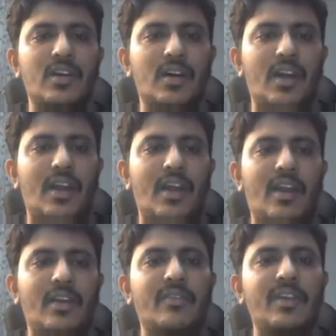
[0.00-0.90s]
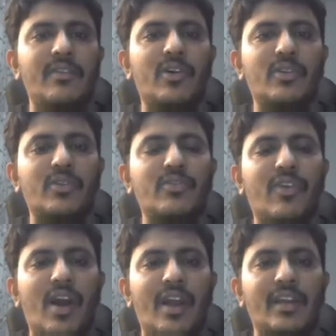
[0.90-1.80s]
and we want to
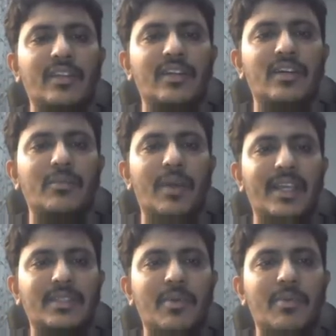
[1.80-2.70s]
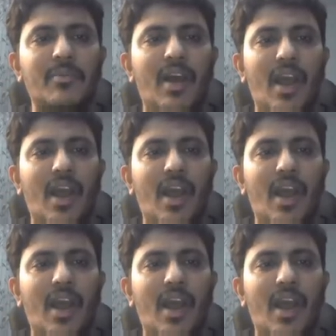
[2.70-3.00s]
find the maximum